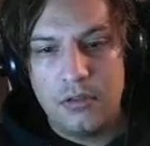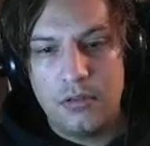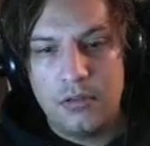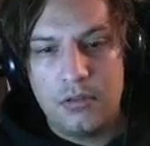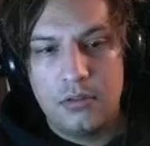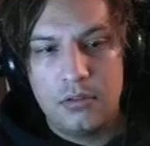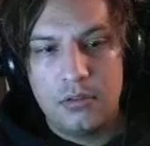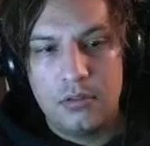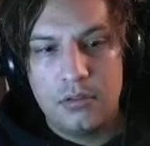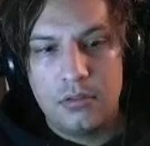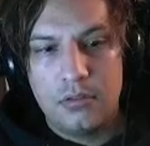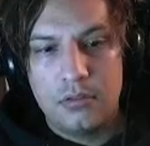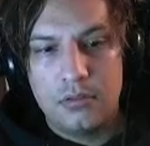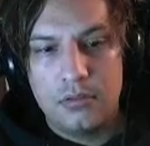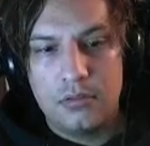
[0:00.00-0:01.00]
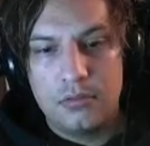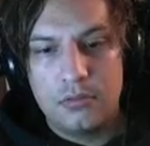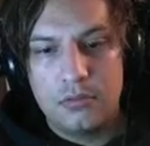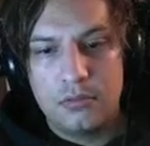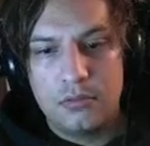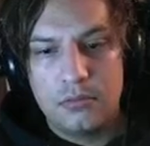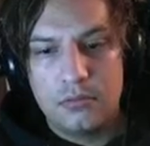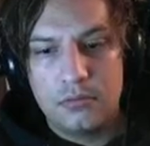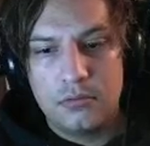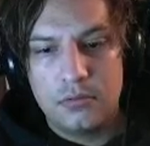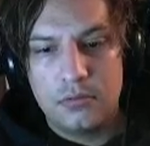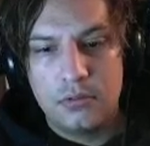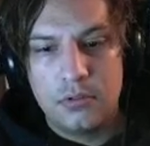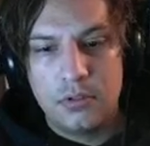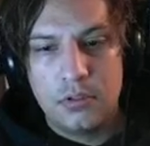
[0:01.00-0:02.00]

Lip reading: (no one is talking)